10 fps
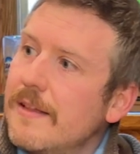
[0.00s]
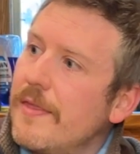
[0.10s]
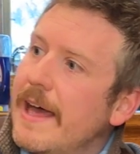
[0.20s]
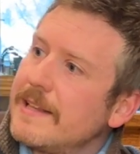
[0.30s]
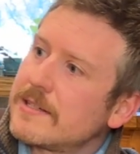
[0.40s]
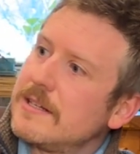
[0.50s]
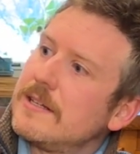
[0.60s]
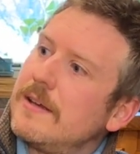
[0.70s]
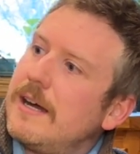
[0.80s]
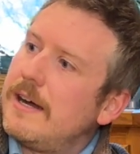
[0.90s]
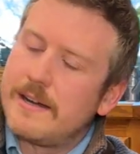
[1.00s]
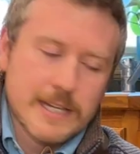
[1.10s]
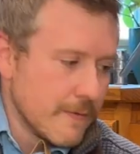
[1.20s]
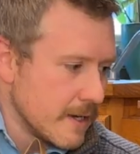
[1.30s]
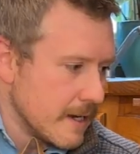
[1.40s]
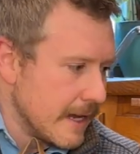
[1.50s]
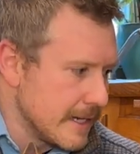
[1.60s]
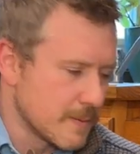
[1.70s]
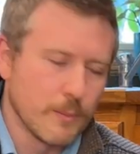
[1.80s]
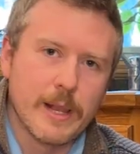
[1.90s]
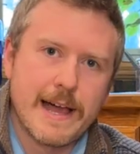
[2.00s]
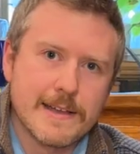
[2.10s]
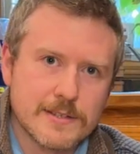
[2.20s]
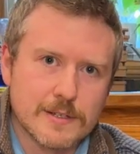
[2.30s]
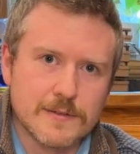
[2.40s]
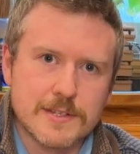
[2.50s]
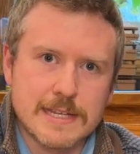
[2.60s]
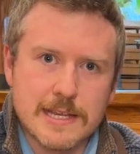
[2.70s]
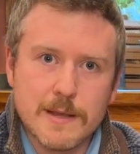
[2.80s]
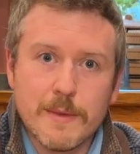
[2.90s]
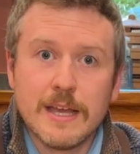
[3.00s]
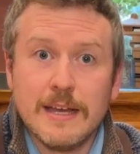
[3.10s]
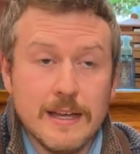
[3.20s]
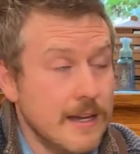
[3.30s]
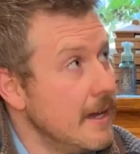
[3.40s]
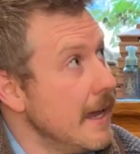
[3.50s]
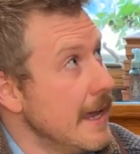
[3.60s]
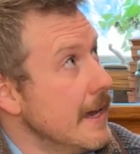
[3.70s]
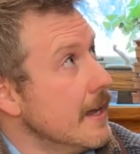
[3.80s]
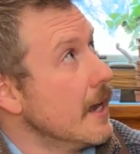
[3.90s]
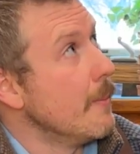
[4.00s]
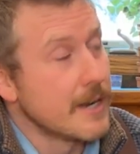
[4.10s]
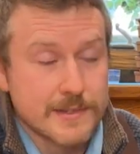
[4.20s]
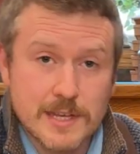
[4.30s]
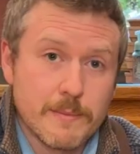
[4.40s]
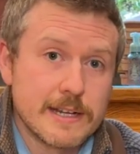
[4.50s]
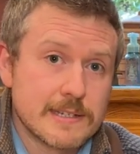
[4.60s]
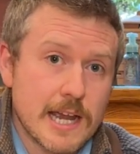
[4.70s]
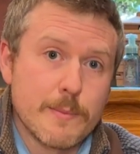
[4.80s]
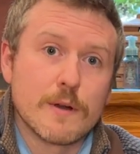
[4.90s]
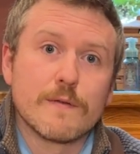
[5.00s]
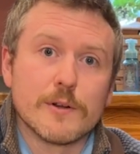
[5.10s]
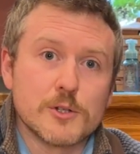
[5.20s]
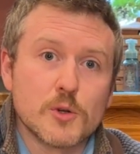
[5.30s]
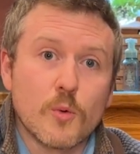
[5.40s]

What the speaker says: that's gonna give it a nice blast of steam, and I'm gonna set my timer for